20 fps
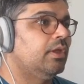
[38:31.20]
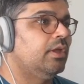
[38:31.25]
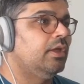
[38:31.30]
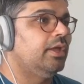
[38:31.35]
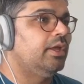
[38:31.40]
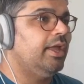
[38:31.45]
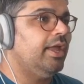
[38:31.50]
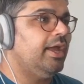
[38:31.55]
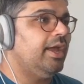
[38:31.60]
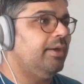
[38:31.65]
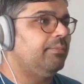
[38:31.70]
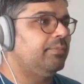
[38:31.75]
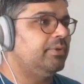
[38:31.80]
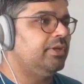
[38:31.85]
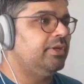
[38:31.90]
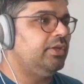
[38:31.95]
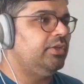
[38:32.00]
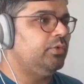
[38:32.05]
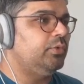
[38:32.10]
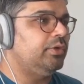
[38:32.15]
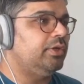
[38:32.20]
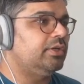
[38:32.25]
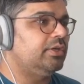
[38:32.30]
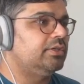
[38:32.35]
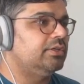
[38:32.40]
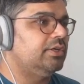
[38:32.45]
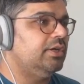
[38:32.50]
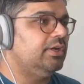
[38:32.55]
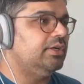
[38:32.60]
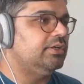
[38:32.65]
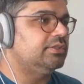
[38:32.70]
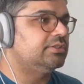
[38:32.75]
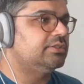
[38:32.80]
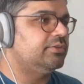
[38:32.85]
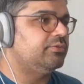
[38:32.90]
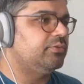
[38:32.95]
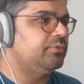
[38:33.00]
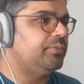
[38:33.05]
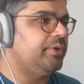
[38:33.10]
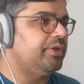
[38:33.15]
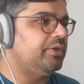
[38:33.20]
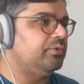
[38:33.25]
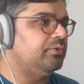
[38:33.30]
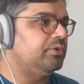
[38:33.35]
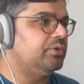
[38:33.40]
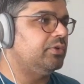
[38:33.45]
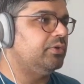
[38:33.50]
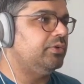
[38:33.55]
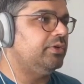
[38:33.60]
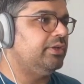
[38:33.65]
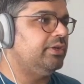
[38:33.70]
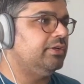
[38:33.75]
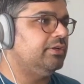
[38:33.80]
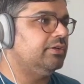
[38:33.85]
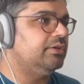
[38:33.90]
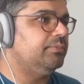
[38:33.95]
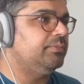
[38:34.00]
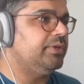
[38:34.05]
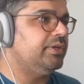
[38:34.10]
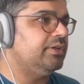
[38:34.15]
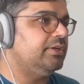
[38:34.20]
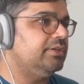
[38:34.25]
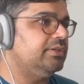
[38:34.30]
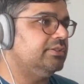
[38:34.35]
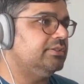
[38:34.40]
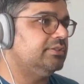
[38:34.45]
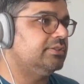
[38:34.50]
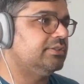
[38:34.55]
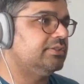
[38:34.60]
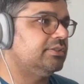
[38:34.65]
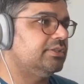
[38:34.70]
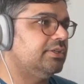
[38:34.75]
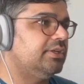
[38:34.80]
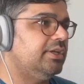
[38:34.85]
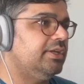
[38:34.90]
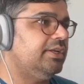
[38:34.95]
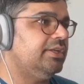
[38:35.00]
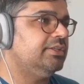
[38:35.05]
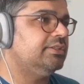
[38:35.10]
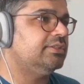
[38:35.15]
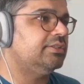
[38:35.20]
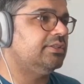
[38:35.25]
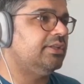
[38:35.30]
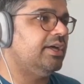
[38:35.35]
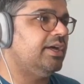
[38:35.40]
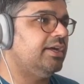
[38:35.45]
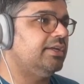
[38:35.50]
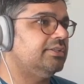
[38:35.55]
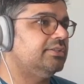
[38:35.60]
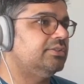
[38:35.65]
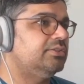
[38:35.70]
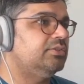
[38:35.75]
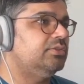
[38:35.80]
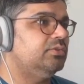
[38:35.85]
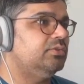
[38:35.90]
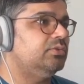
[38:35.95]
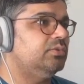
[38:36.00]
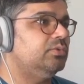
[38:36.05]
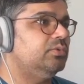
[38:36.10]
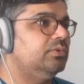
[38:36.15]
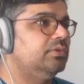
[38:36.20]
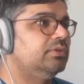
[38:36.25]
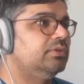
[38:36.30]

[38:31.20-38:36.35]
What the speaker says: Yeah, I'm going to yoink some of my own code here because it is a lot to